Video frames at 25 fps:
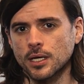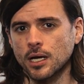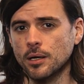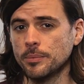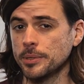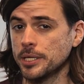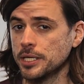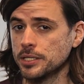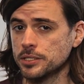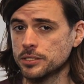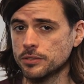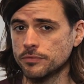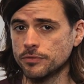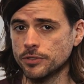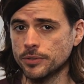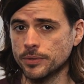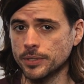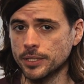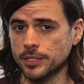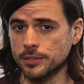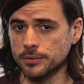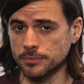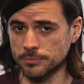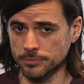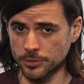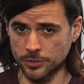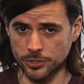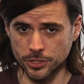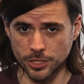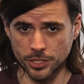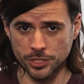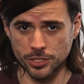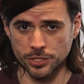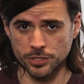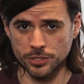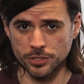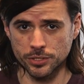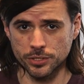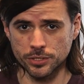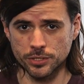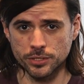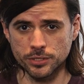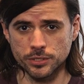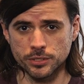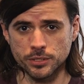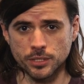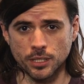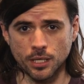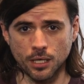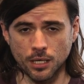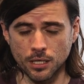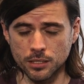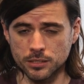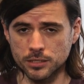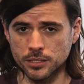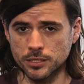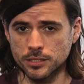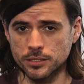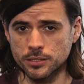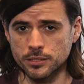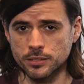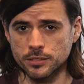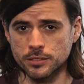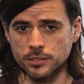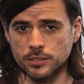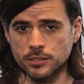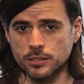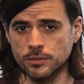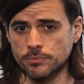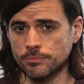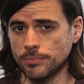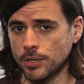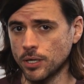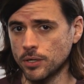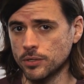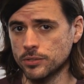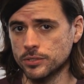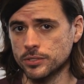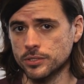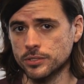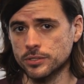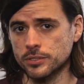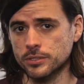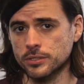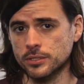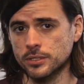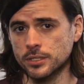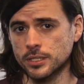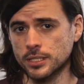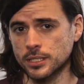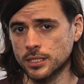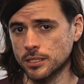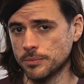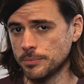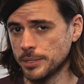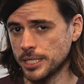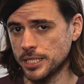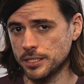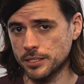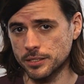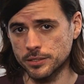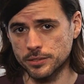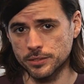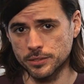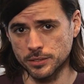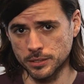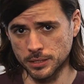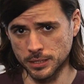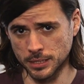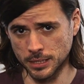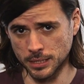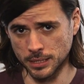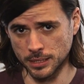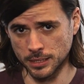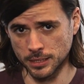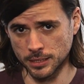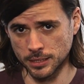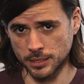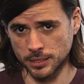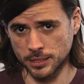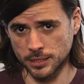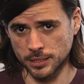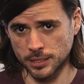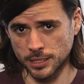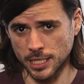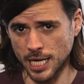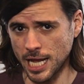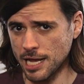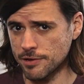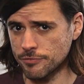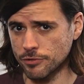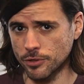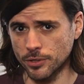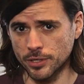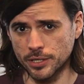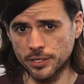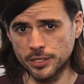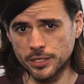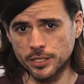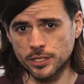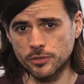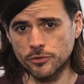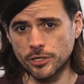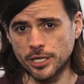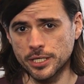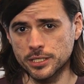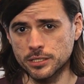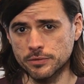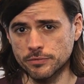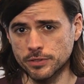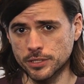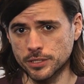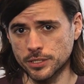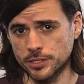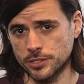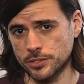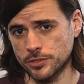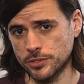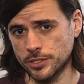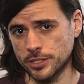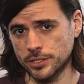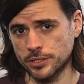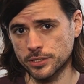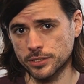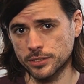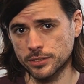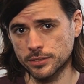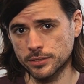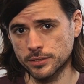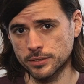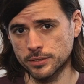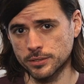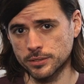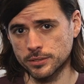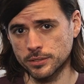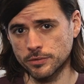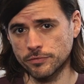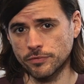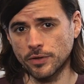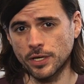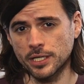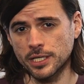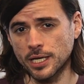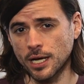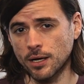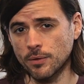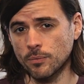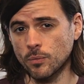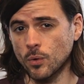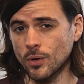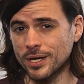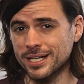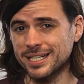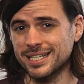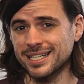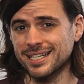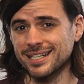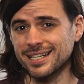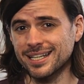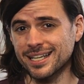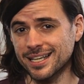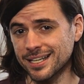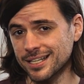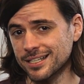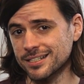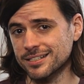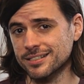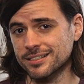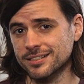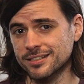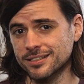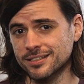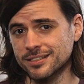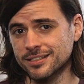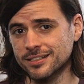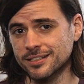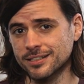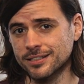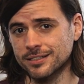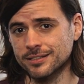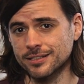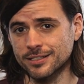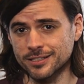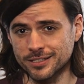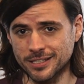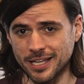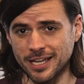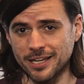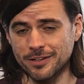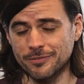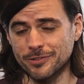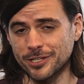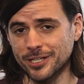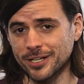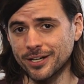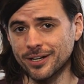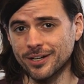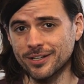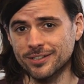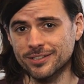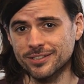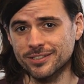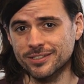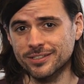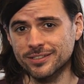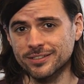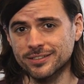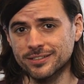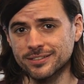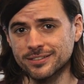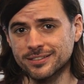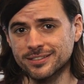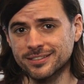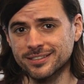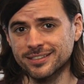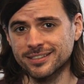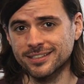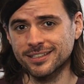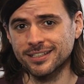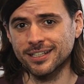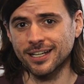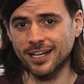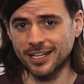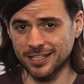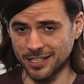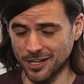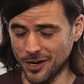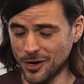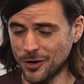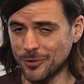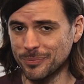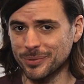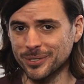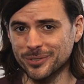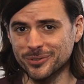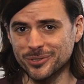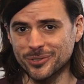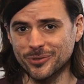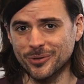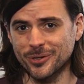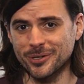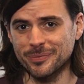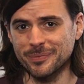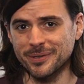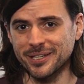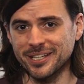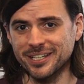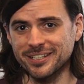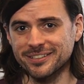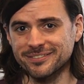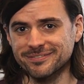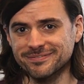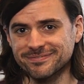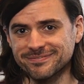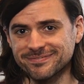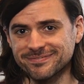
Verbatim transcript: I'll be interviewing musicians, artists, composers, comedians, everyone in the creative industries to find out what indeed is the state of the arts. And I hope you'll join me.